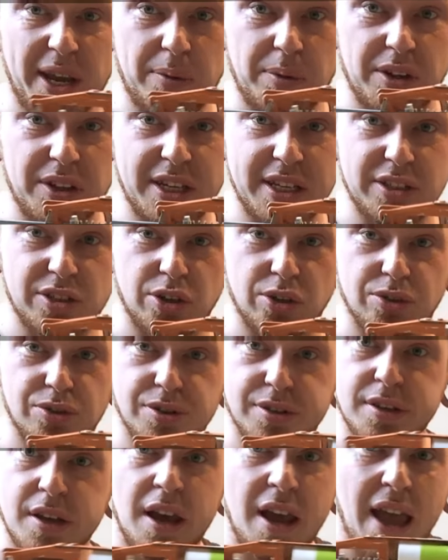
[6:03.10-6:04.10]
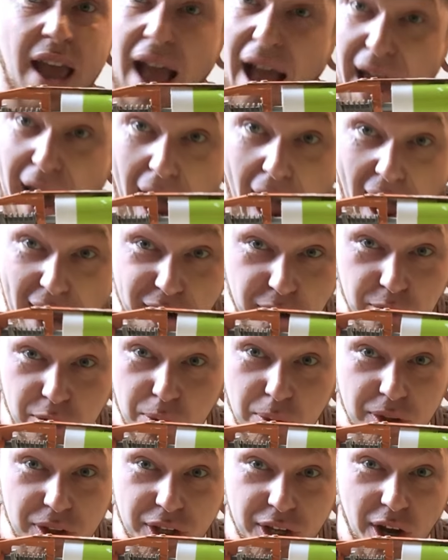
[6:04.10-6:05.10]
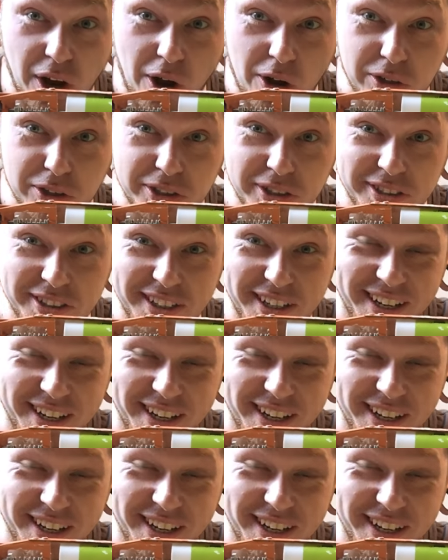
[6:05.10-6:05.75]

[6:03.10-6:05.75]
get one of these guns. I don't know what they're called,